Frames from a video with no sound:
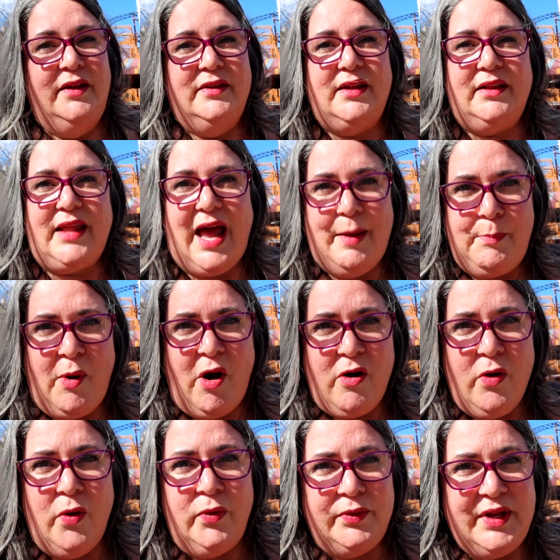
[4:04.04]
The lap
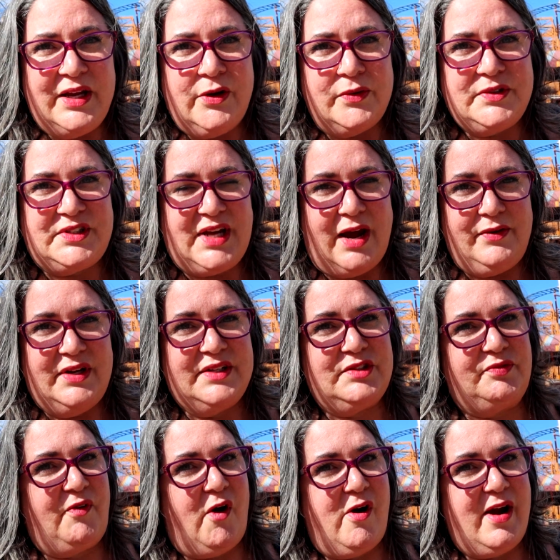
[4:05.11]
bar only goes down as
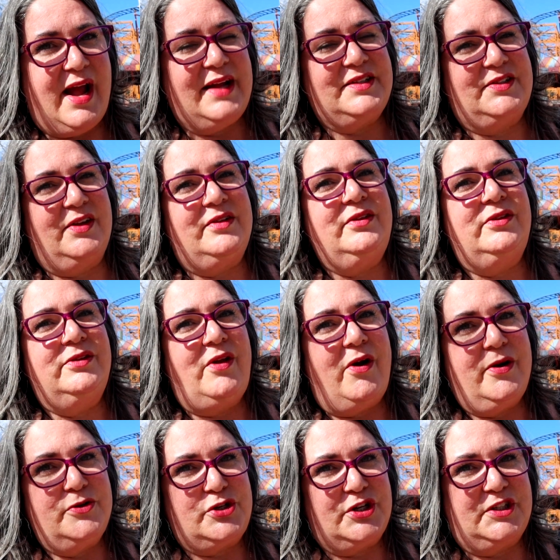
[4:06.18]
far as the
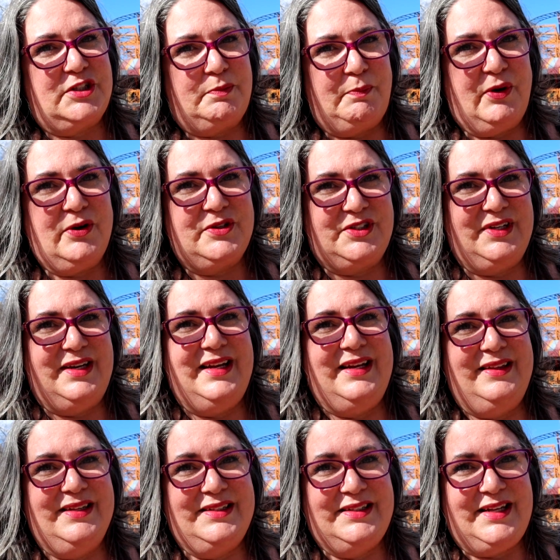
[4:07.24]
largest person
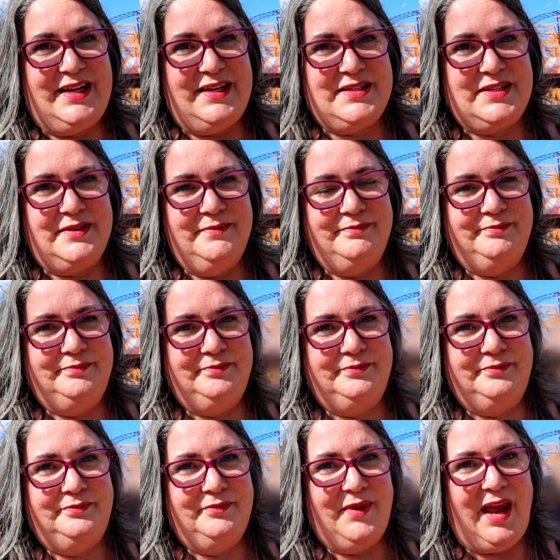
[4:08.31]
in the seat.
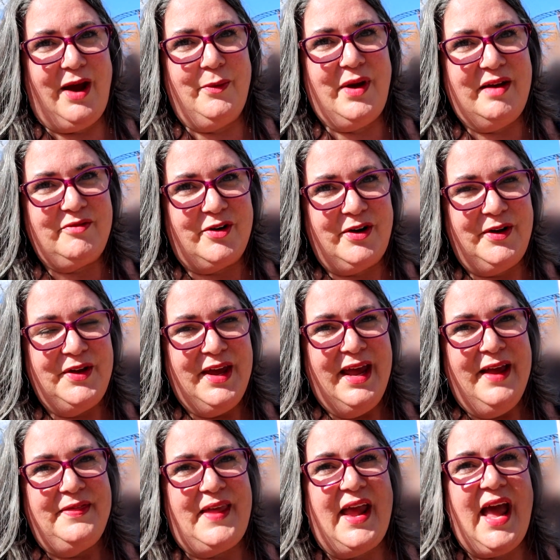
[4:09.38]
However, they